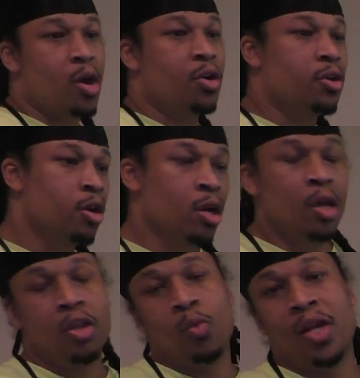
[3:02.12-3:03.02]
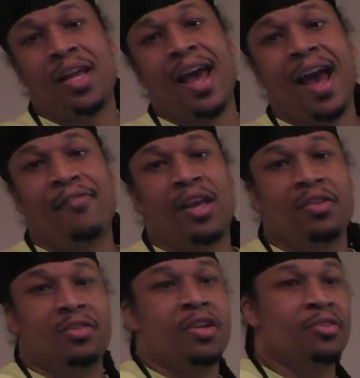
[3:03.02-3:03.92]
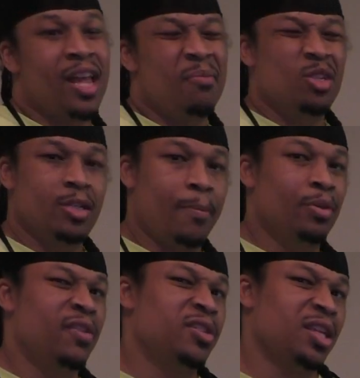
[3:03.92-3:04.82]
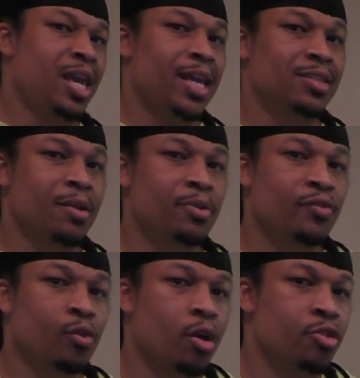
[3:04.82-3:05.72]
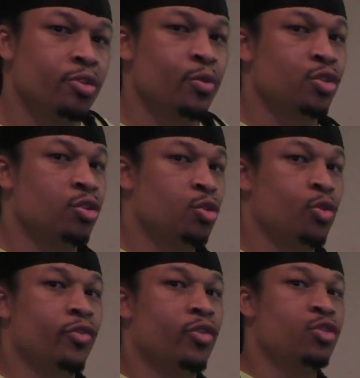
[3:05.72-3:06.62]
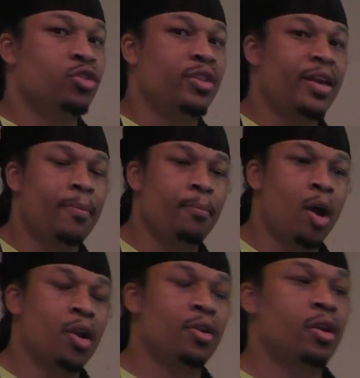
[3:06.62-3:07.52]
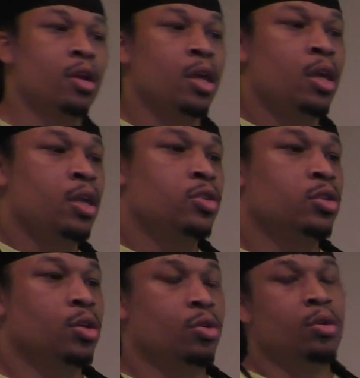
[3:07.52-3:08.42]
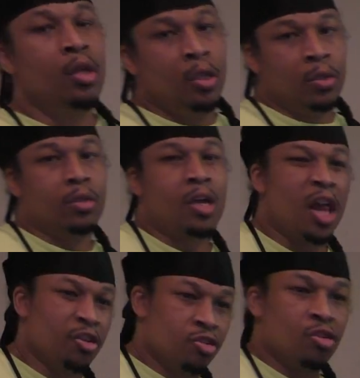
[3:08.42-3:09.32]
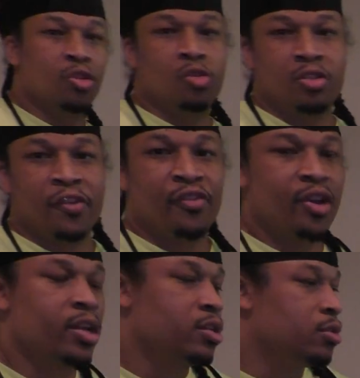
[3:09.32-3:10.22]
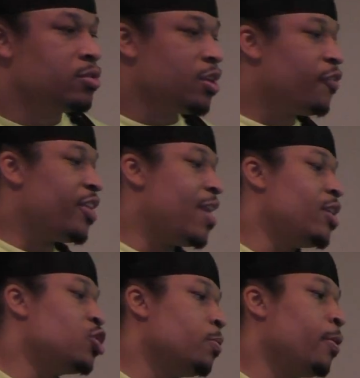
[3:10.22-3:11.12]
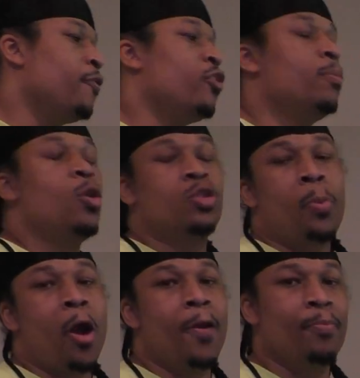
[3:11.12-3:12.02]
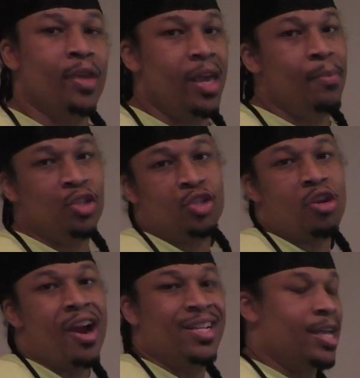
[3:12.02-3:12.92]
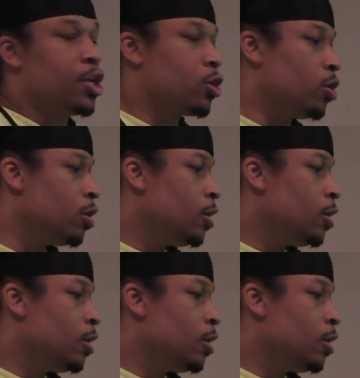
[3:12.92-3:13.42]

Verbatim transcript: monitor. The one that I have downstairs in that machine, I believe, is a K7400, which is a newer version of that monitor. So colors are a little different and stuff of that nature, but for the most part, the images are identical.